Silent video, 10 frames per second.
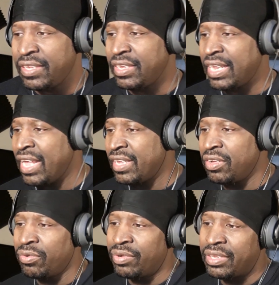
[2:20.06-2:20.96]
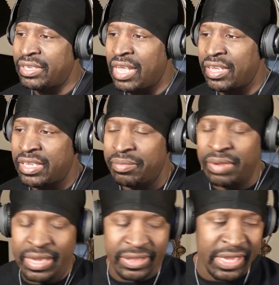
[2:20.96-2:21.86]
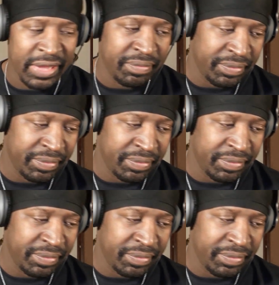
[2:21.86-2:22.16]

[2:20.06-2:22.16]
I ain't gonna really knock him like that.